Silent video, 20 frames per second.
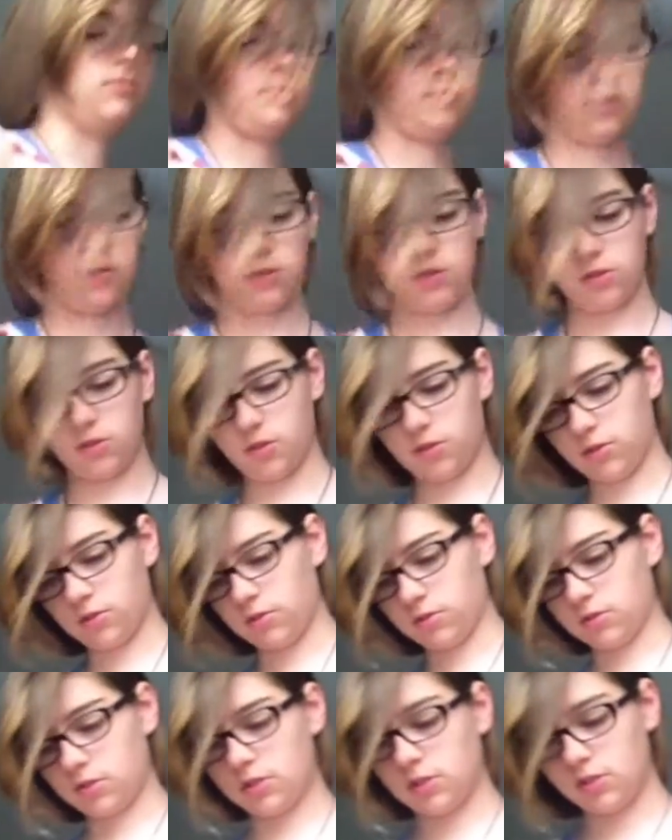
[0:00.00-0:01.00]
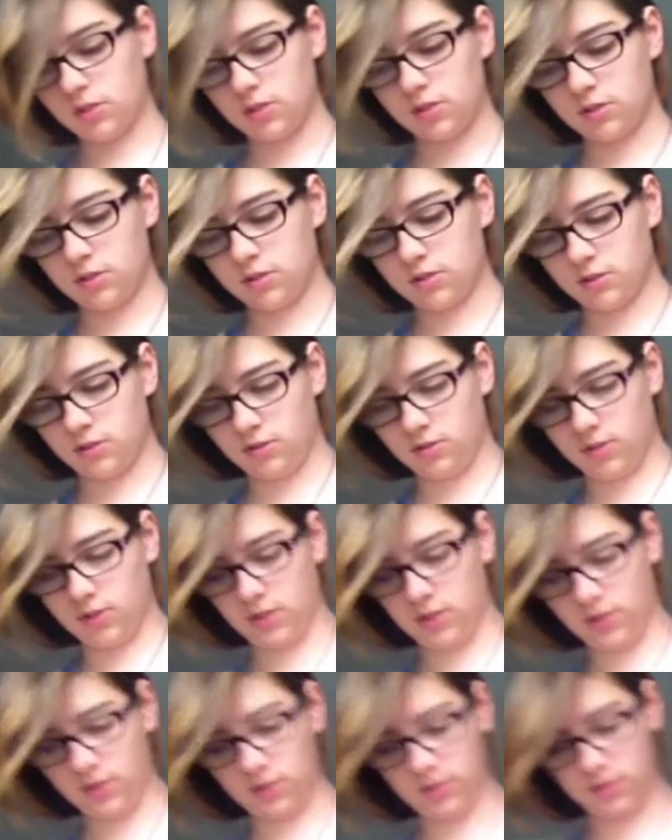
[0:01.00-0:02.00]

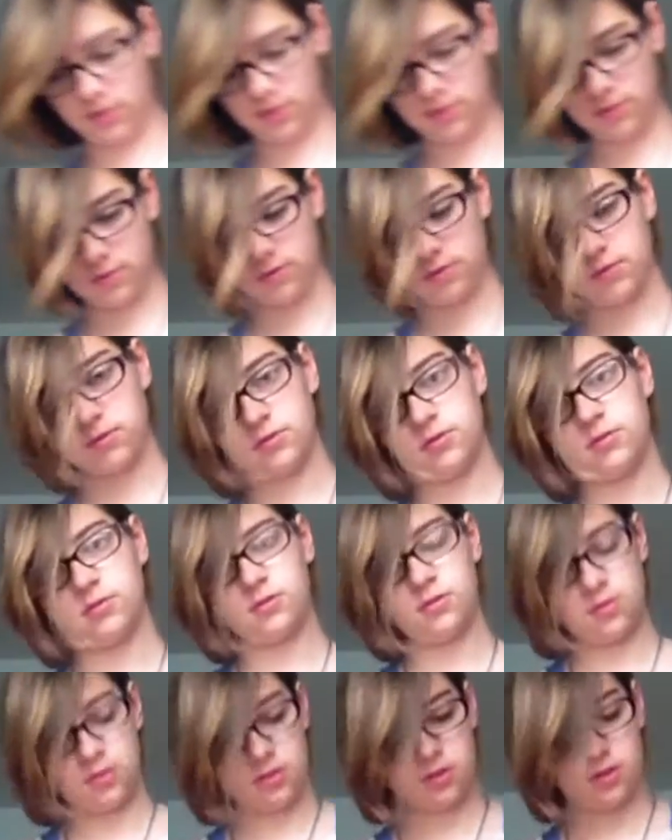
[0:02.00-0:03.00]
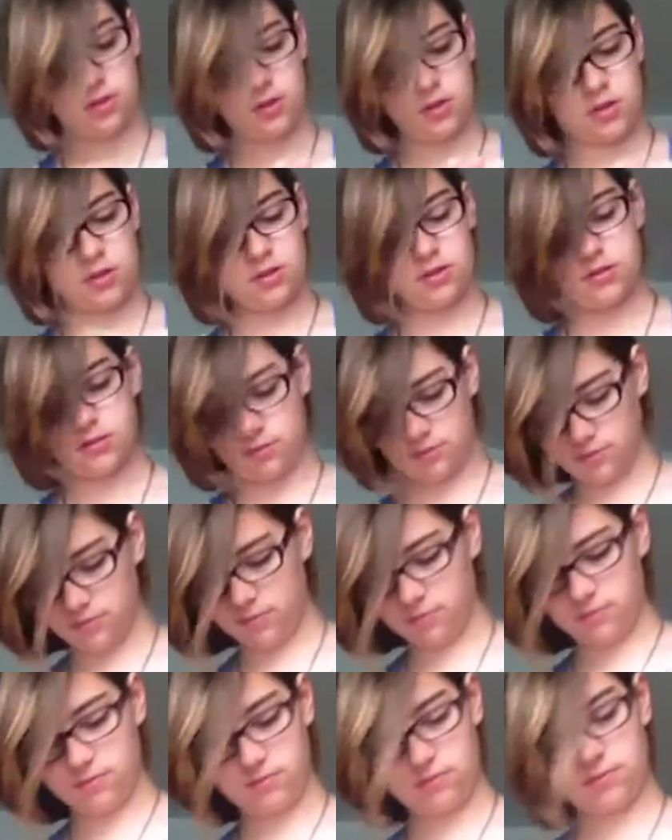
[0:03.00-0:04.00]

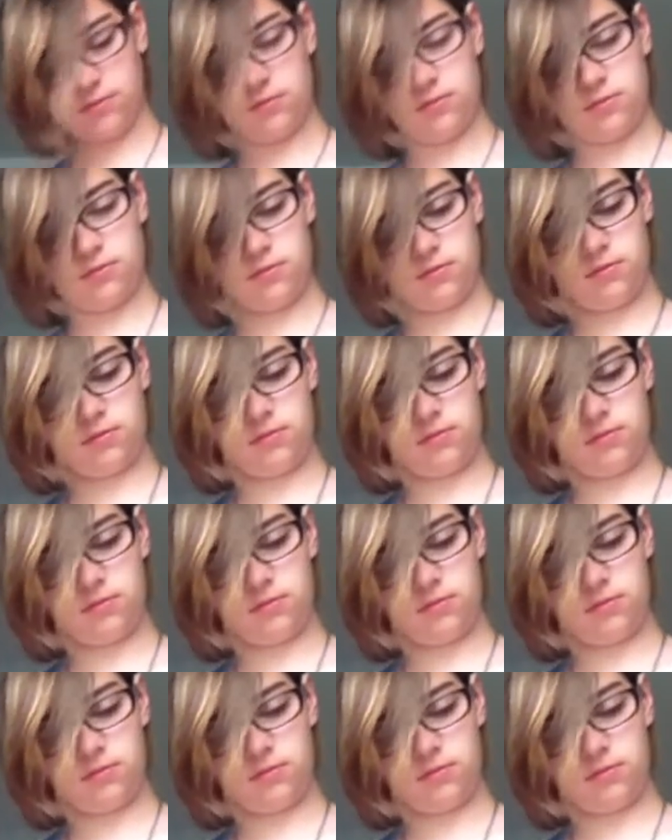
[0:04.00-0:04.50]
Nothing is said.